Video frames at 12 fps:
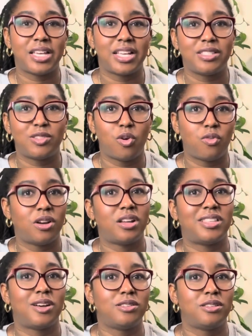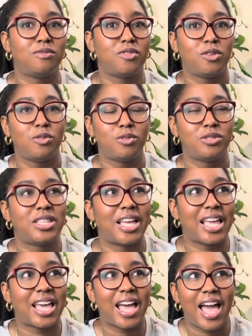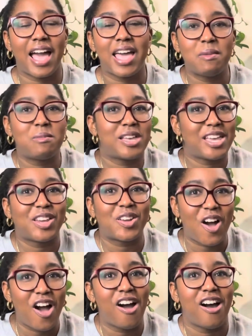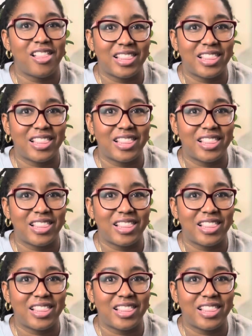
hits over 1,000 views, like I am in awe.